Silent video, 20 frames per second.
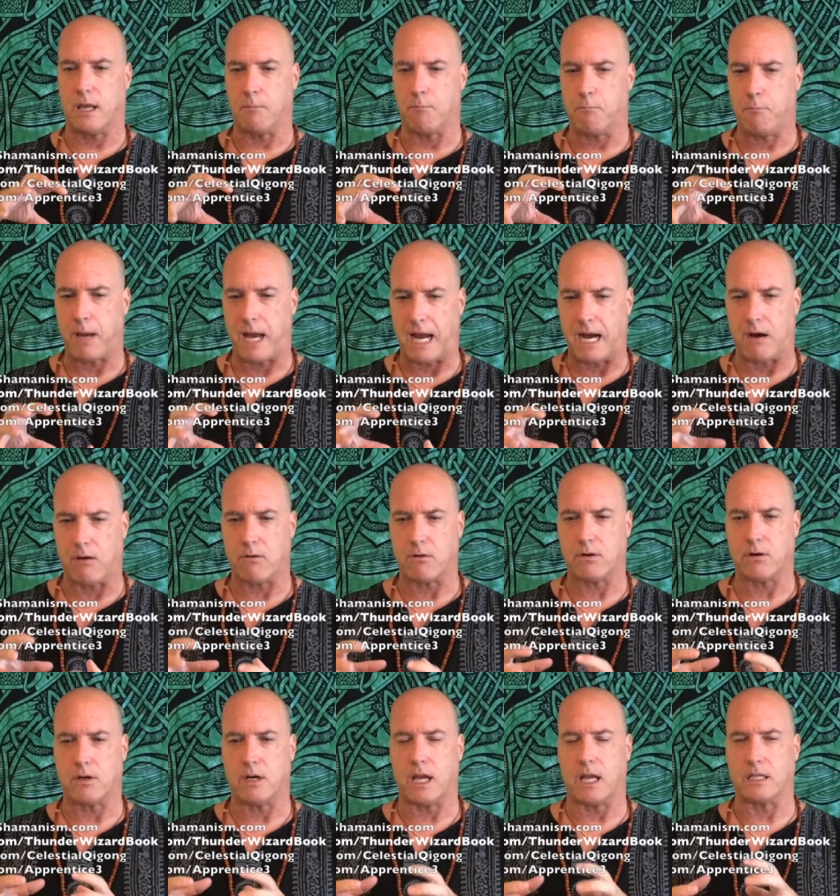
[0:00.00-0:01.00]
and
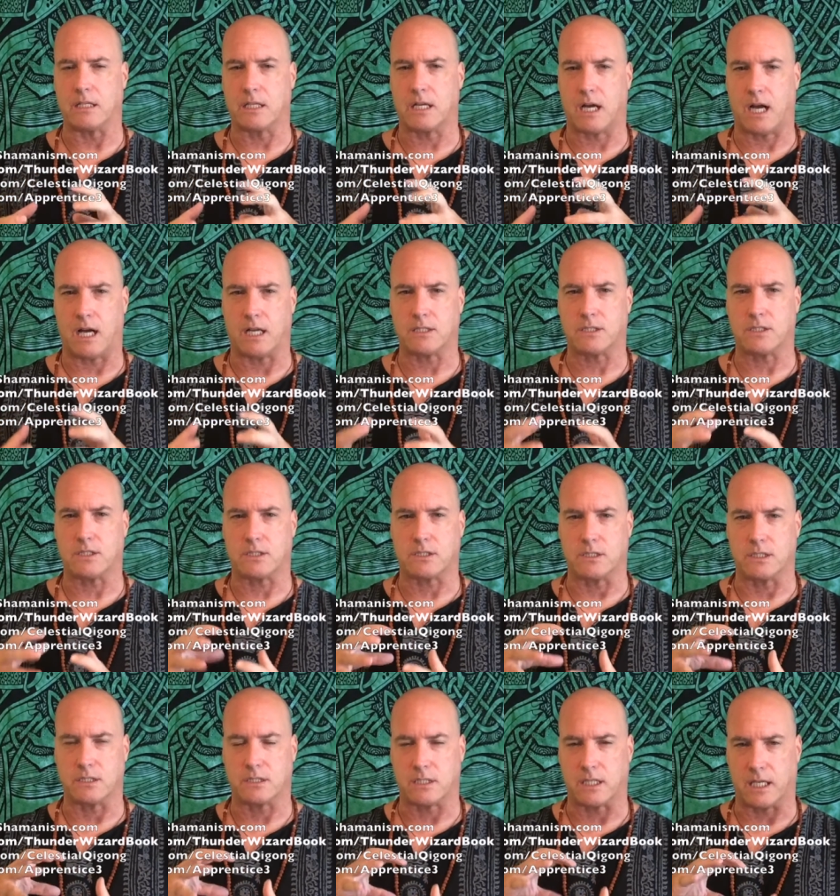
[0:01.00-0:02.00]
power and
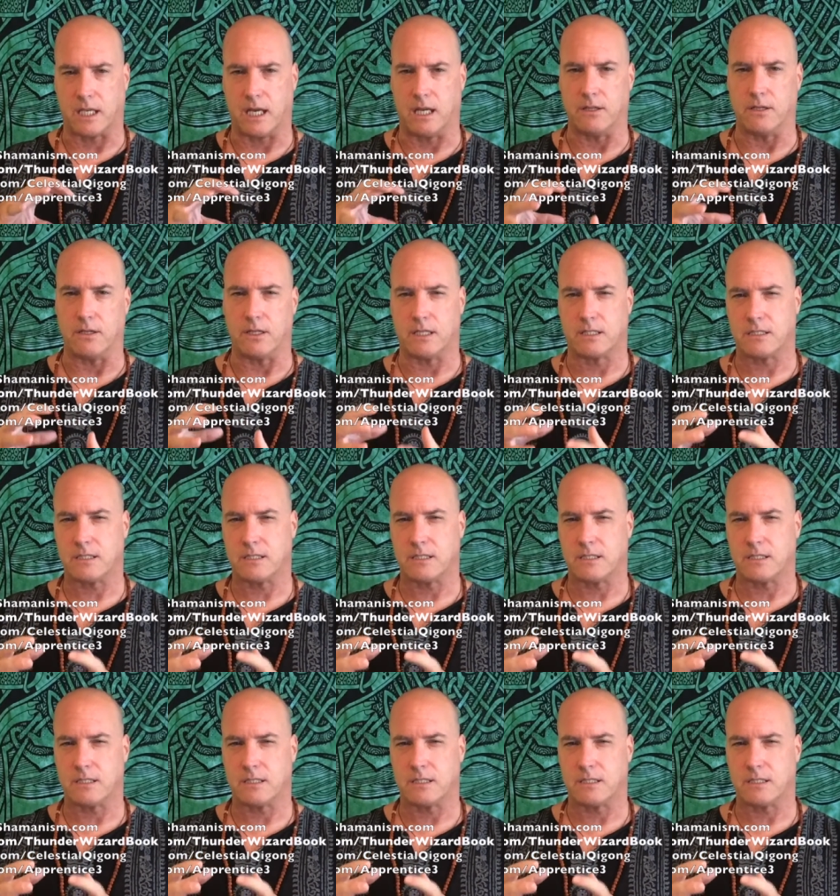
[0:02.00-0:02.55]
consciousness together.